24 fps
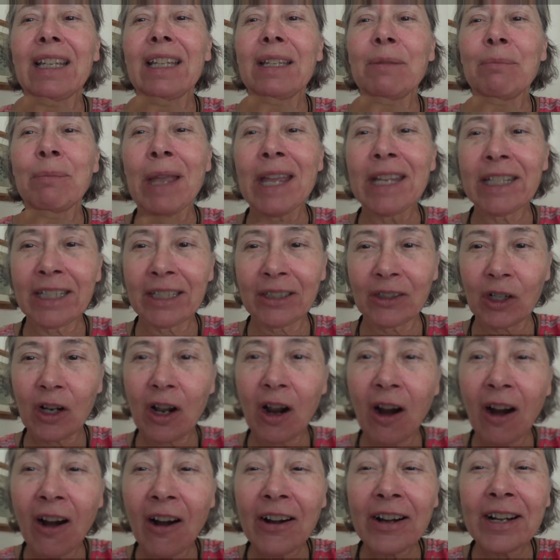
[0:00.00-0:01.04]
made
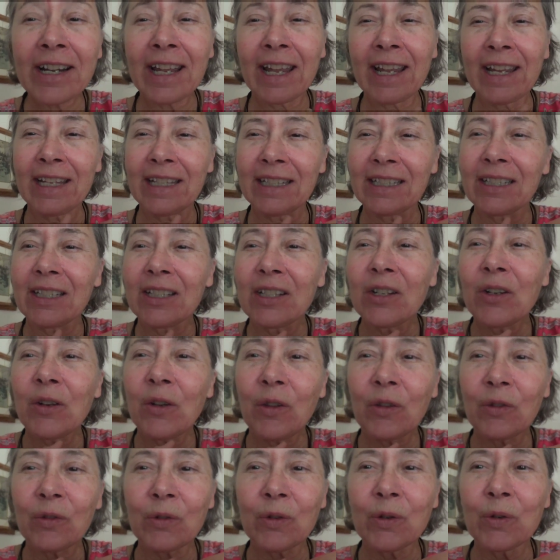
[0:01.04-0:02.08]
incarnate
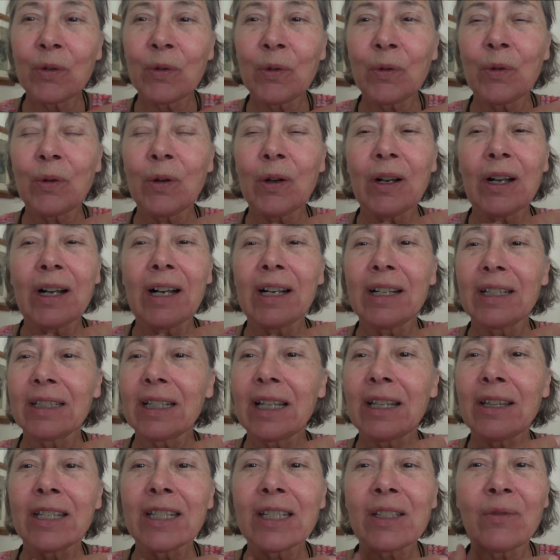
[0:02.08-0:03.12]
through
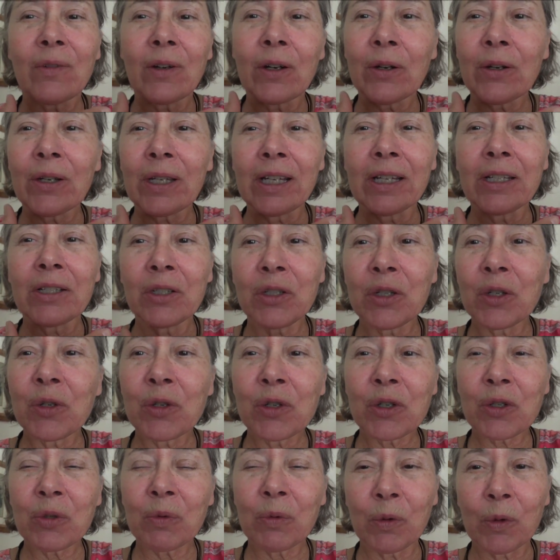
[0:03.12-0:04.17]
this very
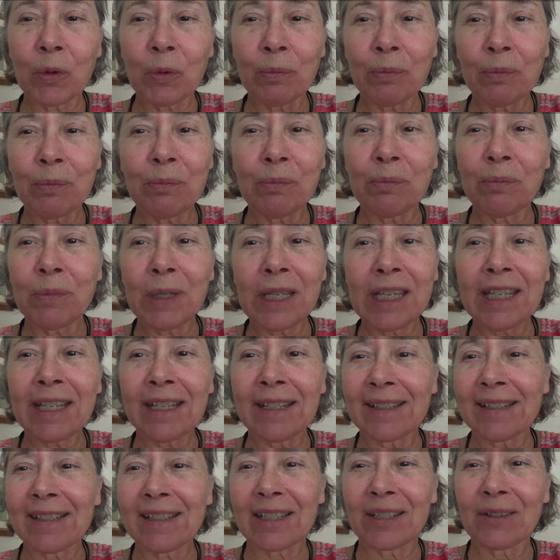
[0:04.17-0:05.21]
unusual
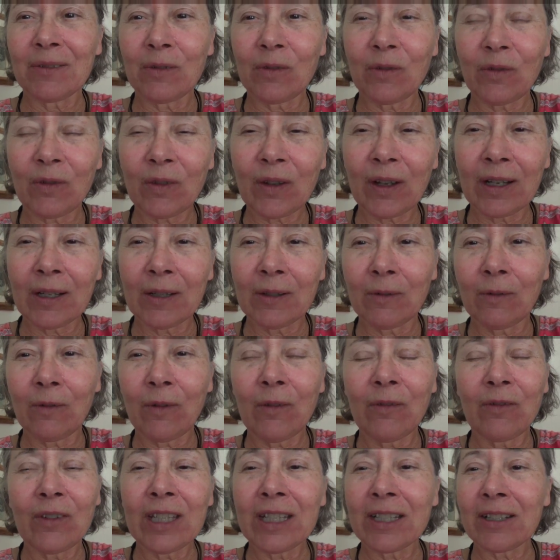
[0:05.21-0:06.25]
means of
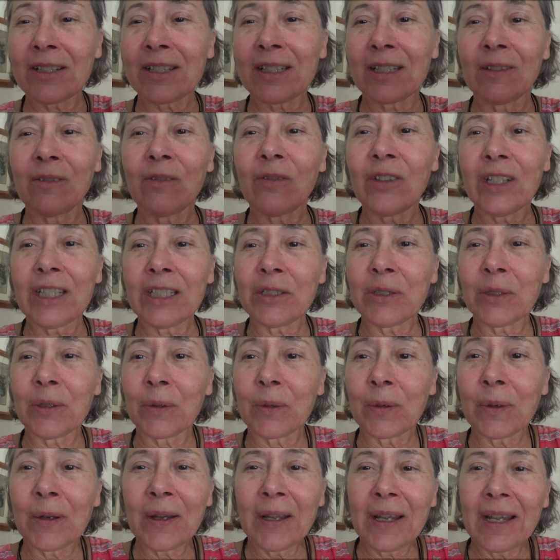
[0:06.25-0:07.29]
fetus in
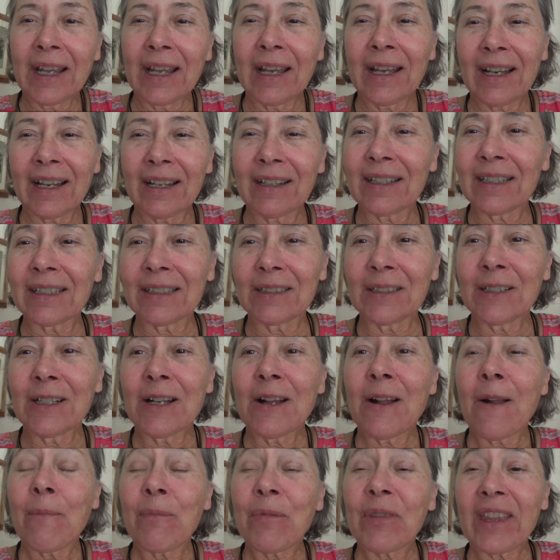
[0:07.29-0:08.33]
fetu.
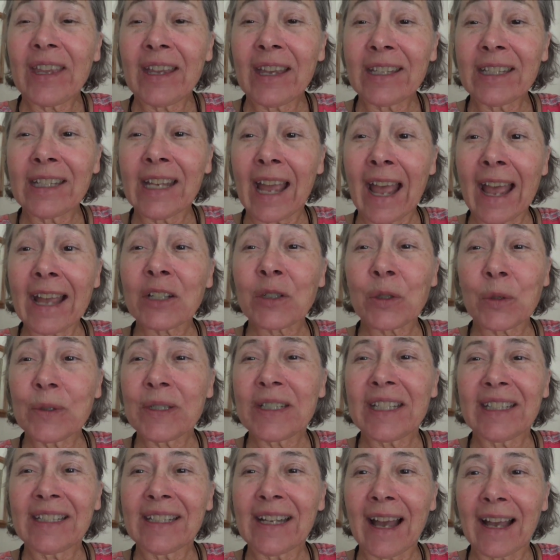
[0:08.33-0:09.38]
It actually
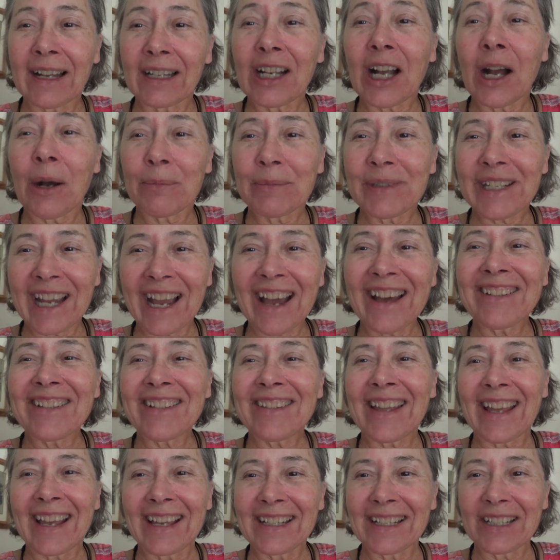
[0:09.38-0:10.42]
did not come down to
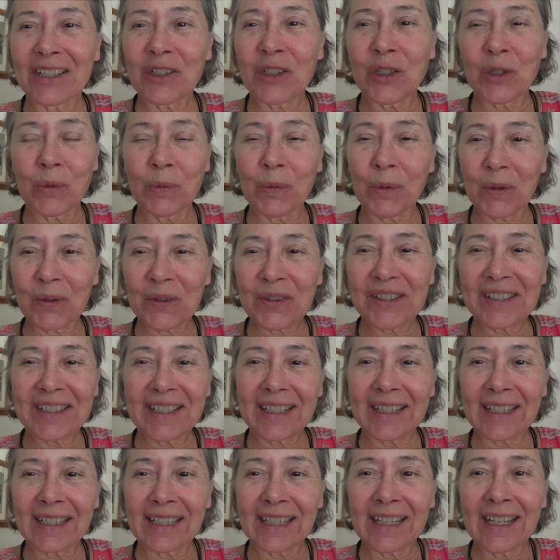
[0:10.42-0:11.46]
that, as you will
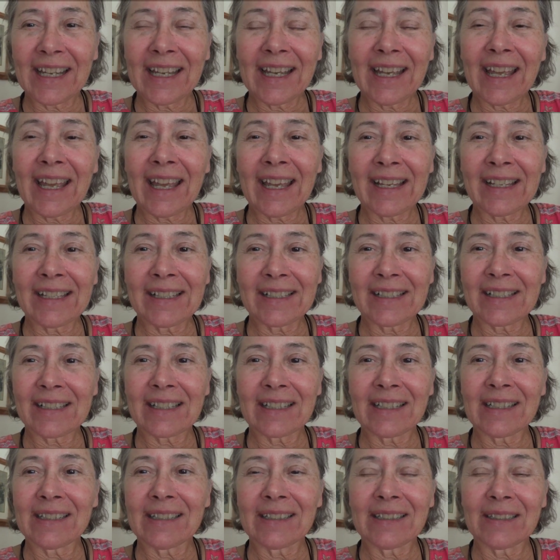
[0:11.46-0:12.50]
see, as
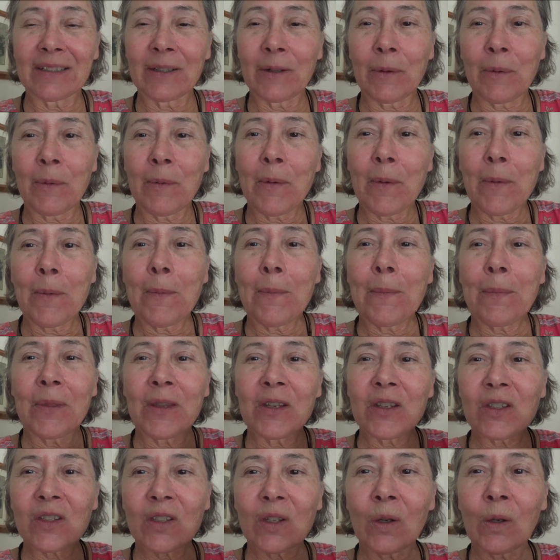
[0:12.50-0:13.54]

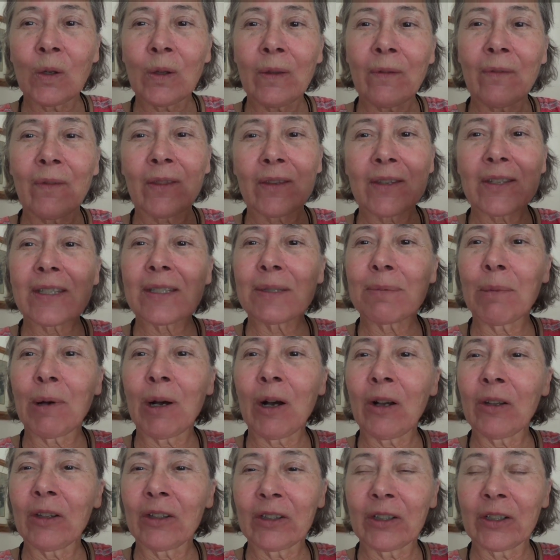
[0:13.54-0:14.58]
the soul of the
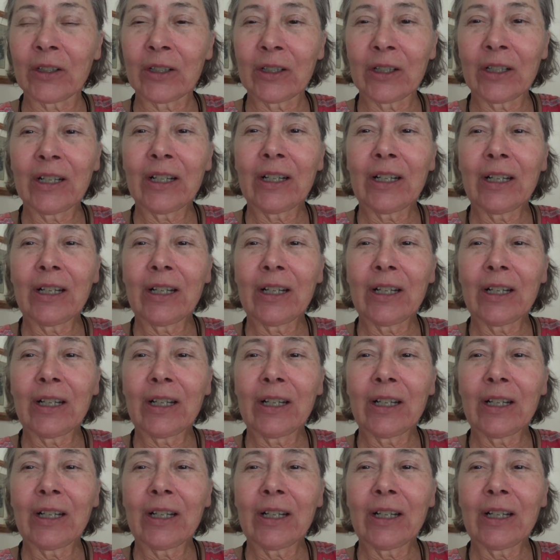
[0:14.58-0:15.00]
smaller